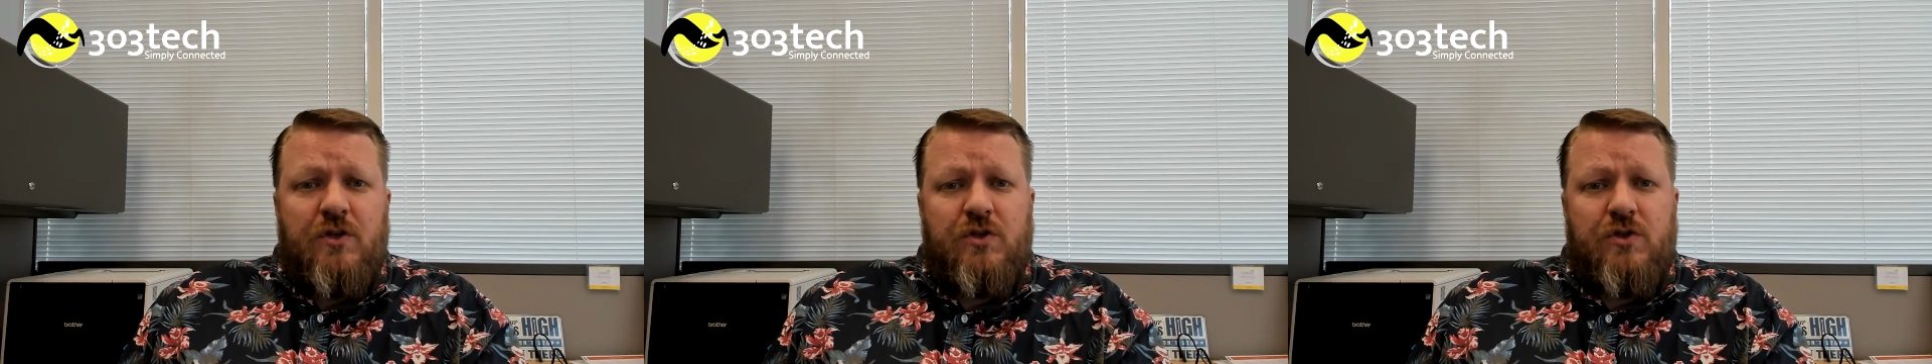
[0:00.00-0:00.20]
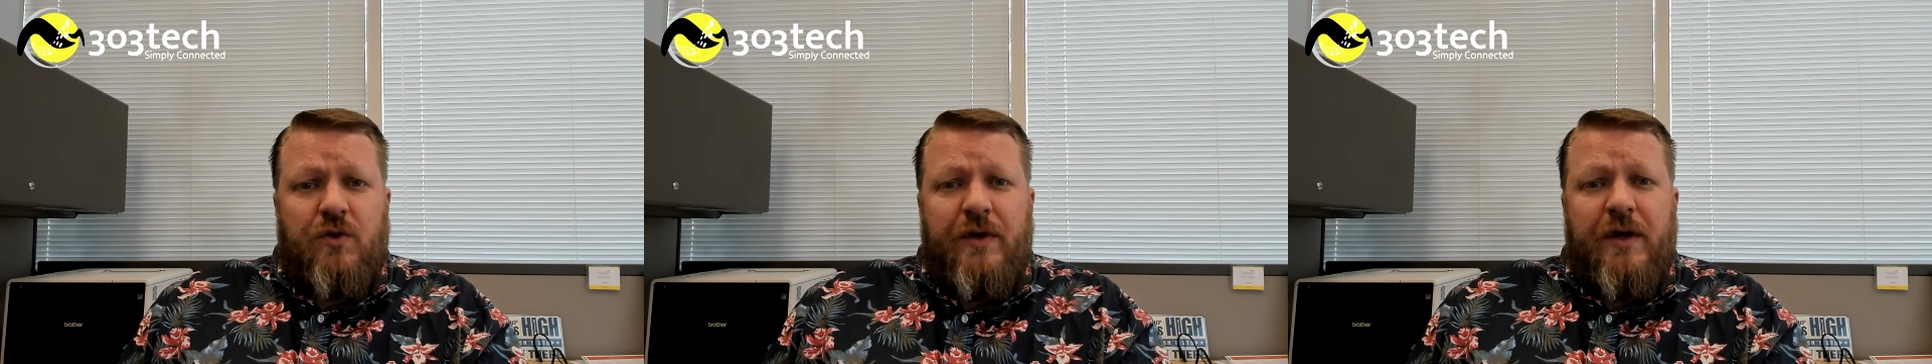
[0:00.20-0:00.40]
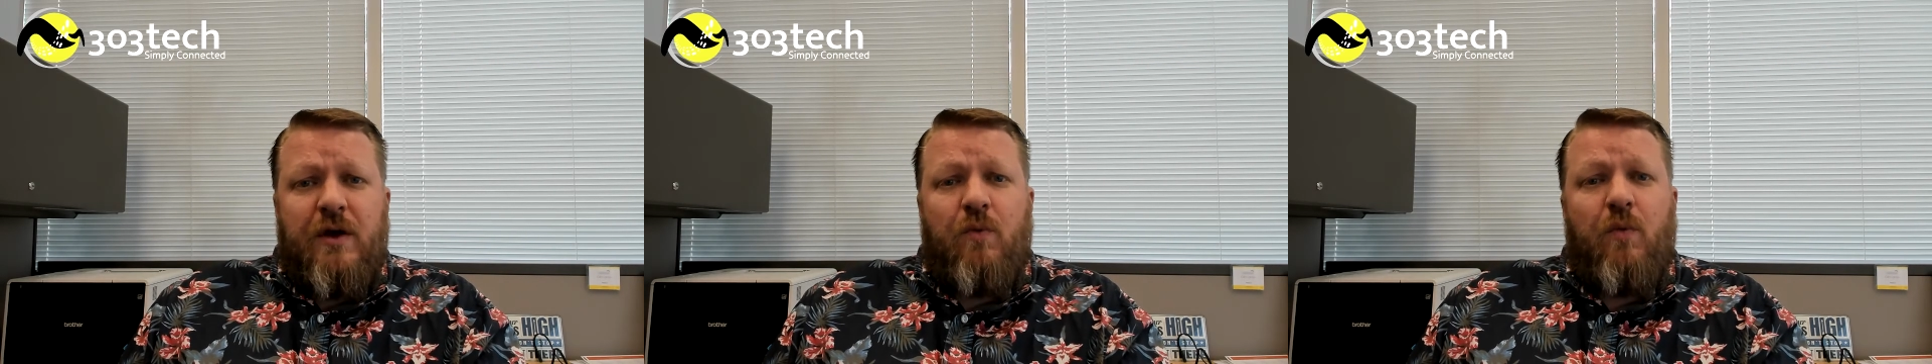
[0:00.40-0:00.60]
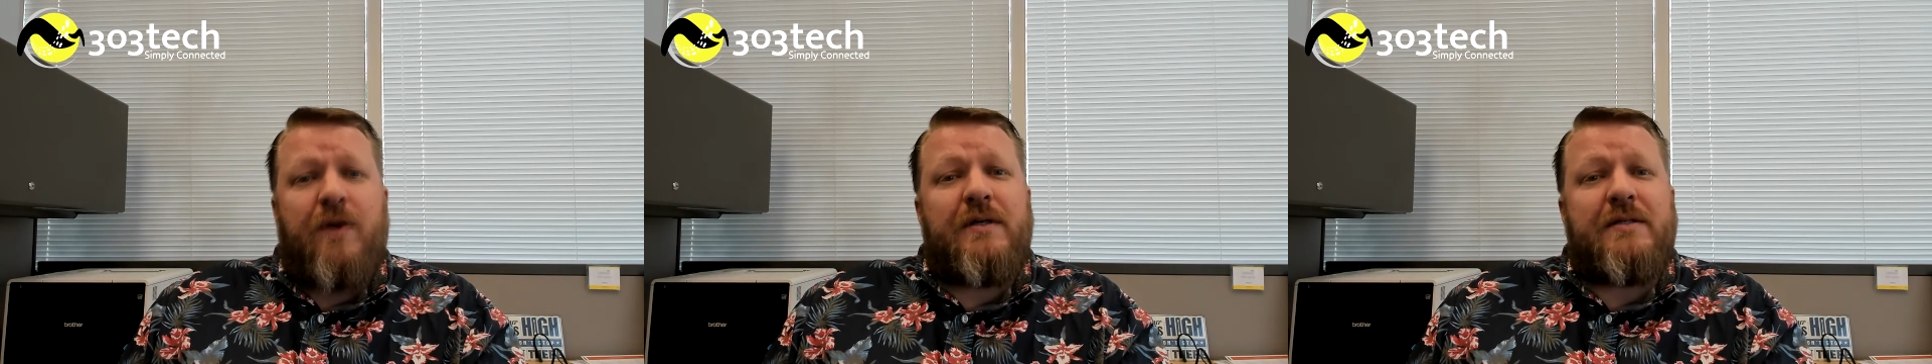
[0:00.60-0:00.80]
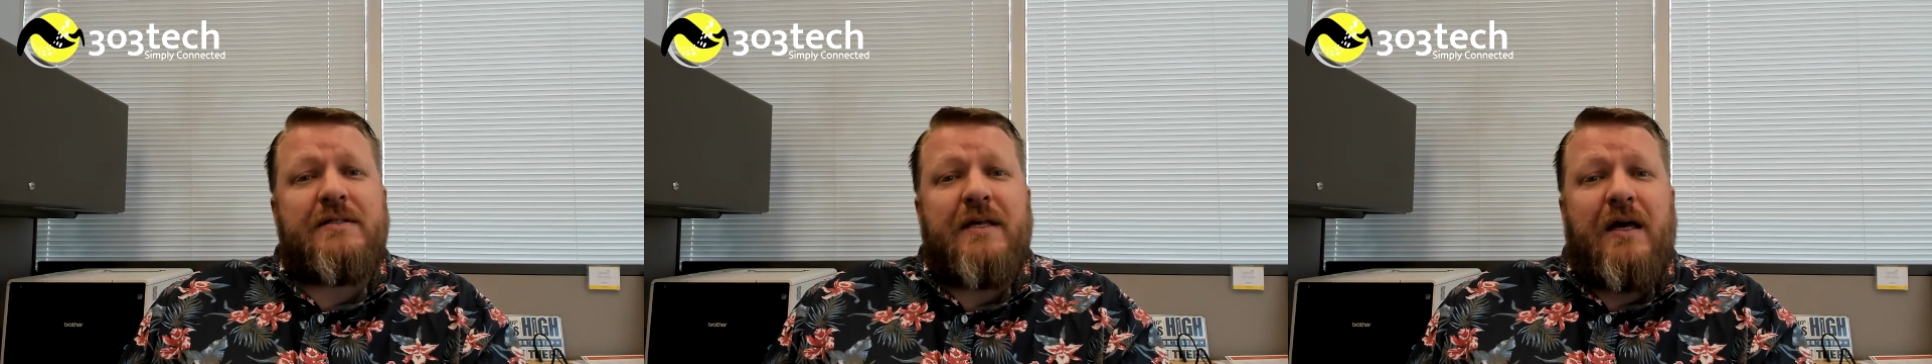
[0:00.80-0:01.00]
So then
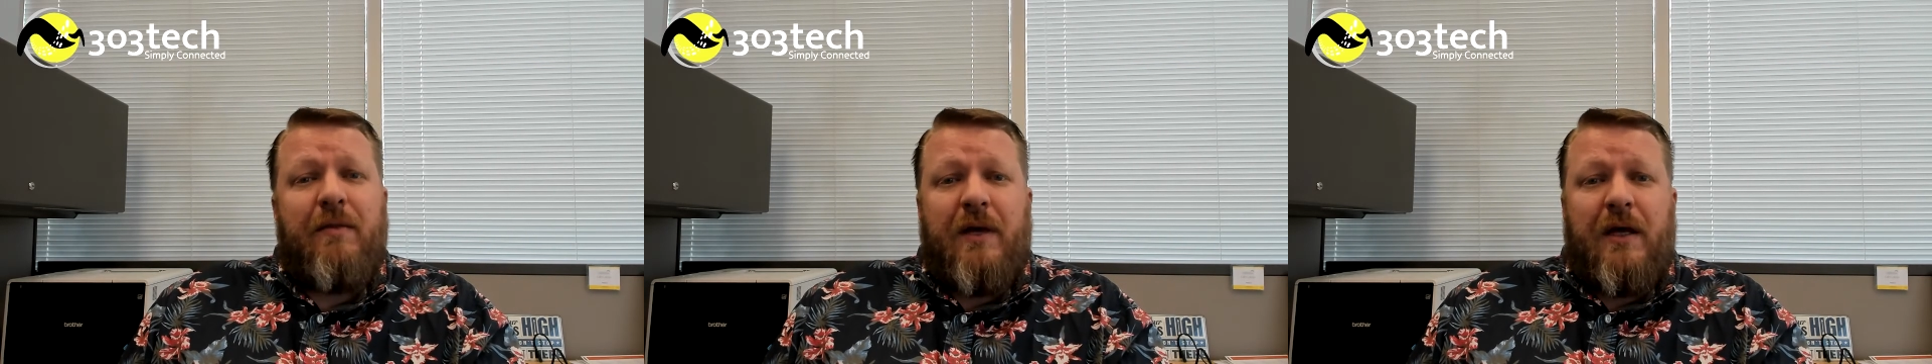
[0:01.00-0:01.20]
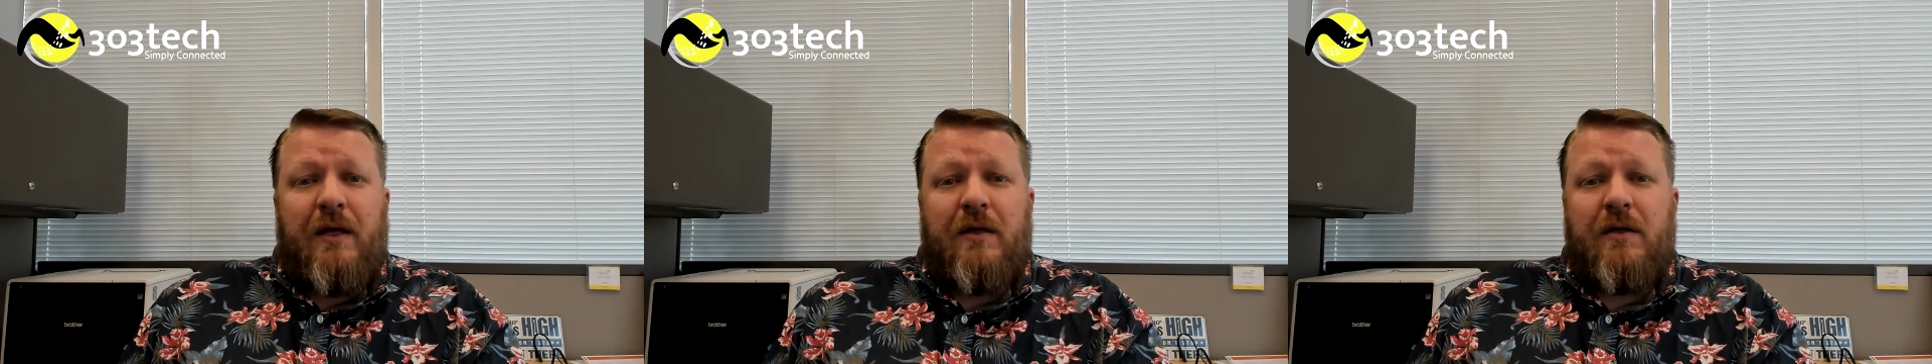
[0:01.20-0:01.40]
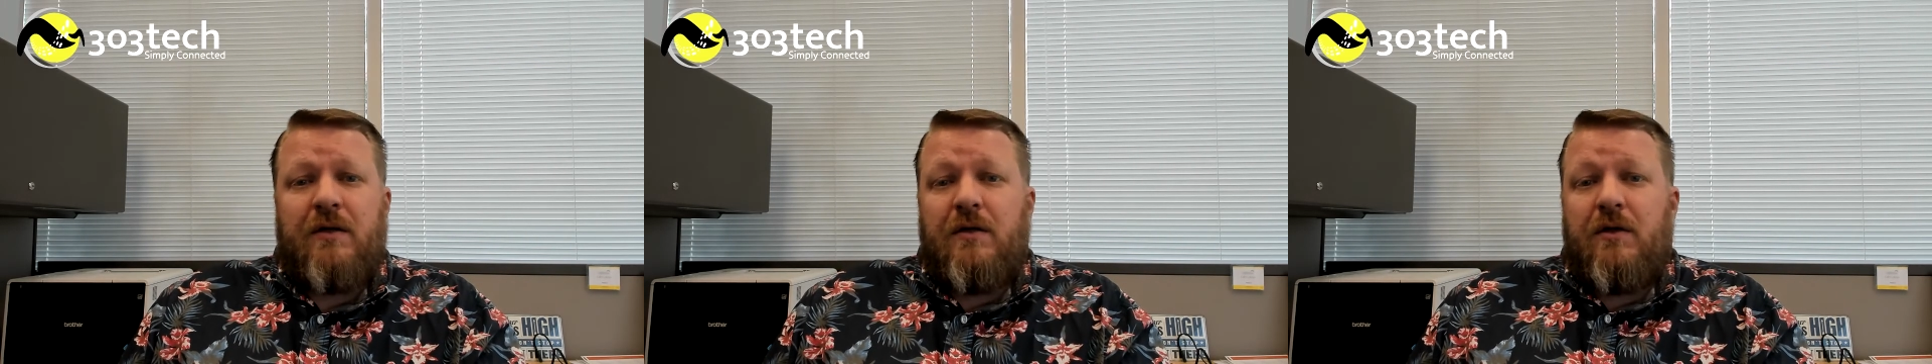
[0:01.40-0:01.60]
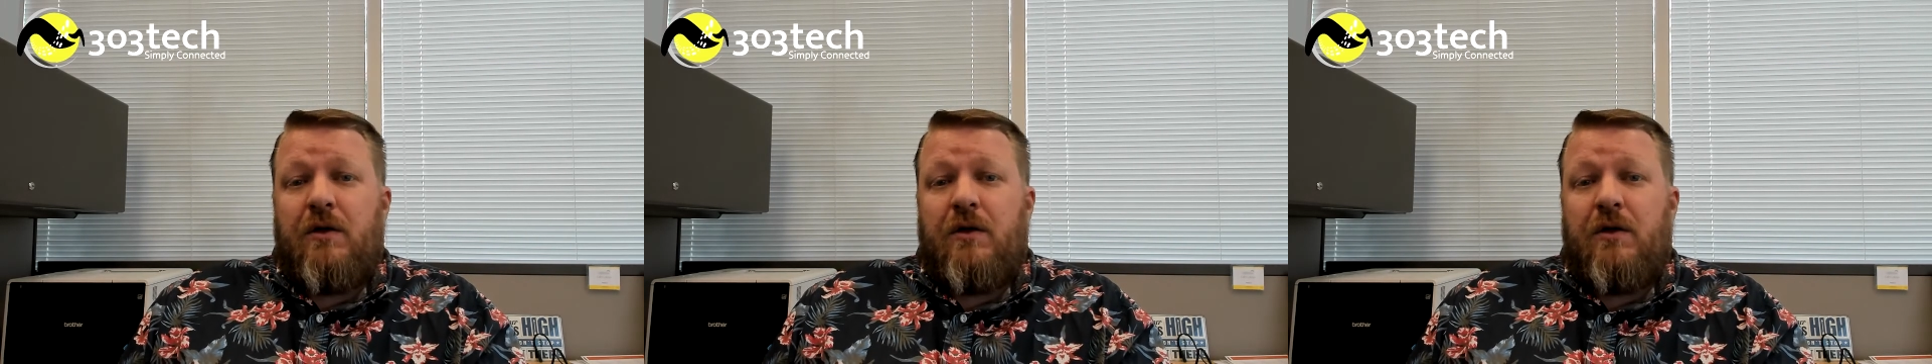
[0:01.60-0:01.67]
what does that mean?